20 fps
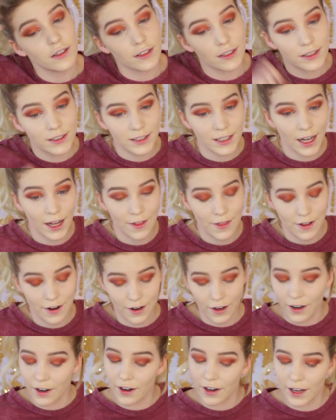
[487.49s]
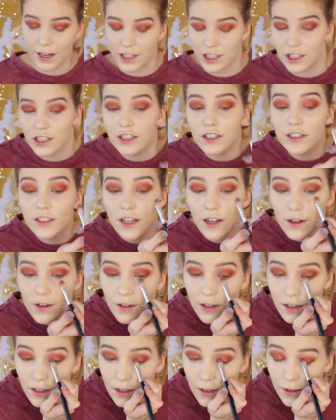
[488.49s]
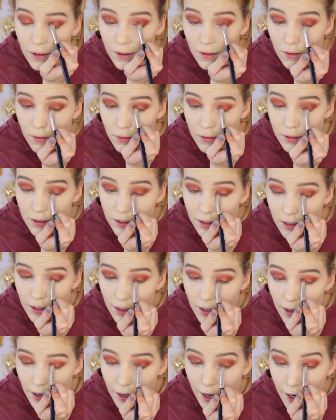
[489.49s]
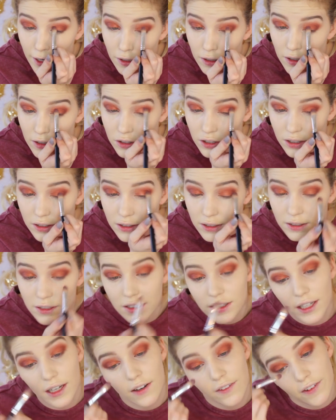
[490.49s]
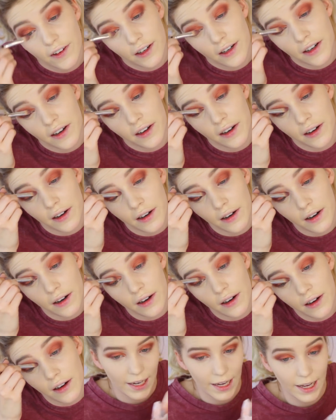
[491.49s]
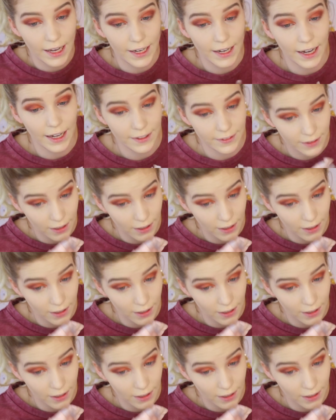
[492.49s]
southern and just so cute. I actually just discovered her and I